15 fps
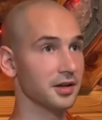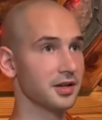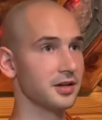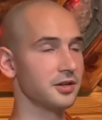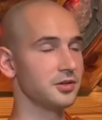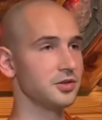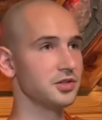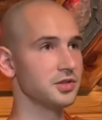
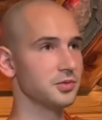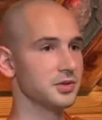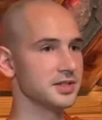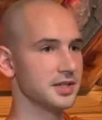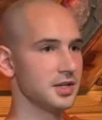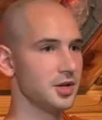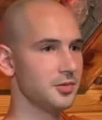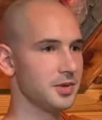conclusion was
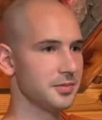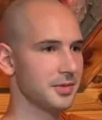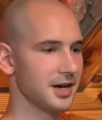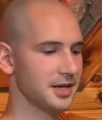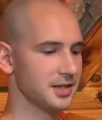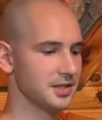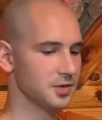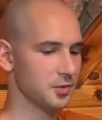a human
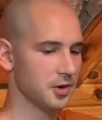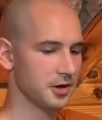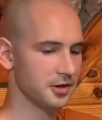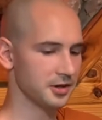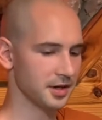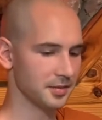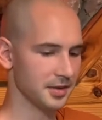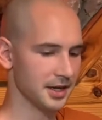mind is a
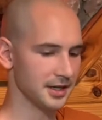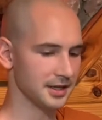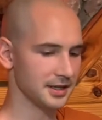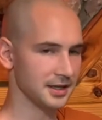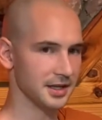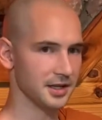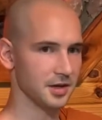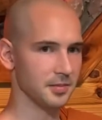wandering
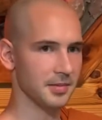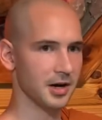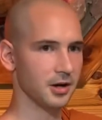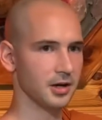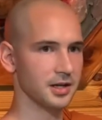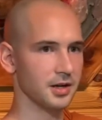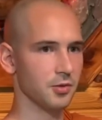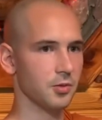mind, and
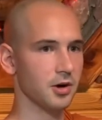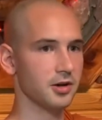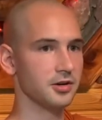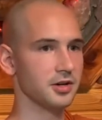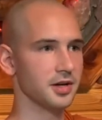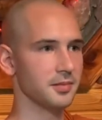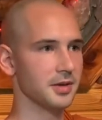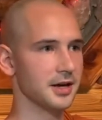a
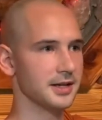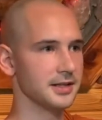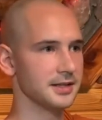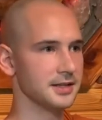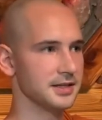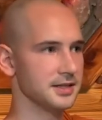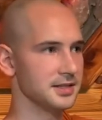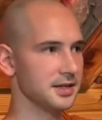wandering
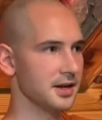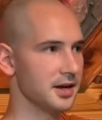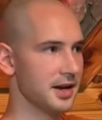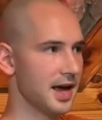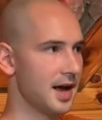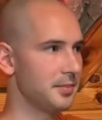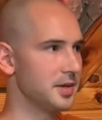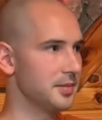mind is an
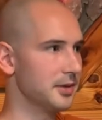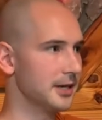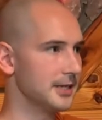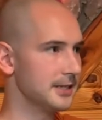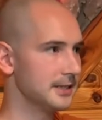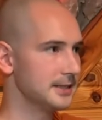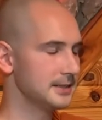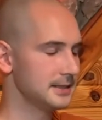unhappy
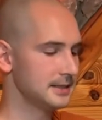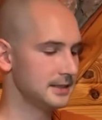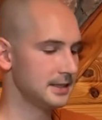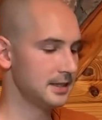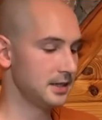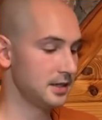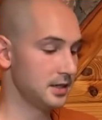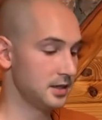mind.
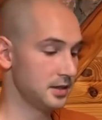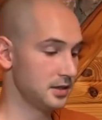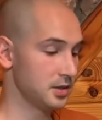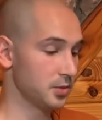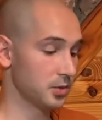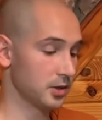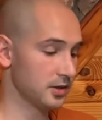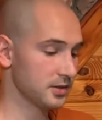
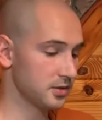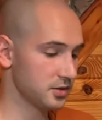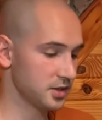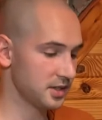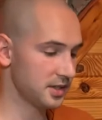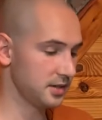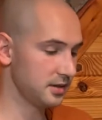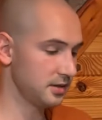So we're also
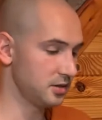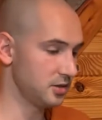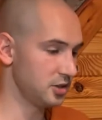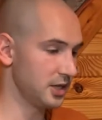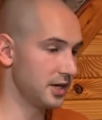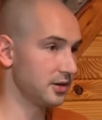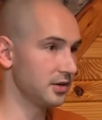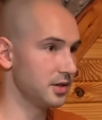just
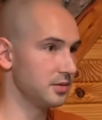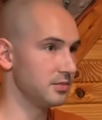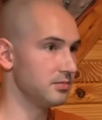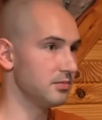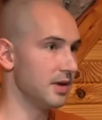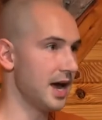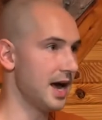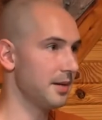generally
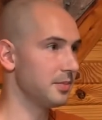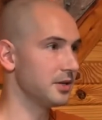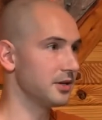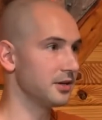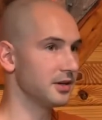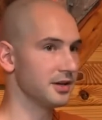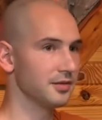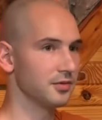
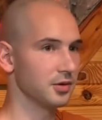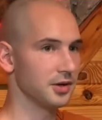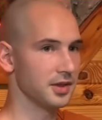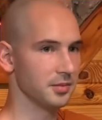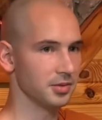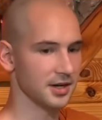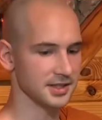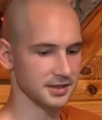happier if we're in
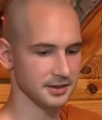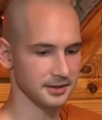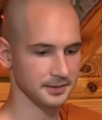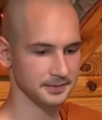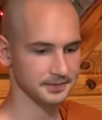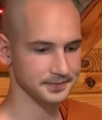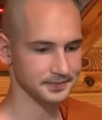the present.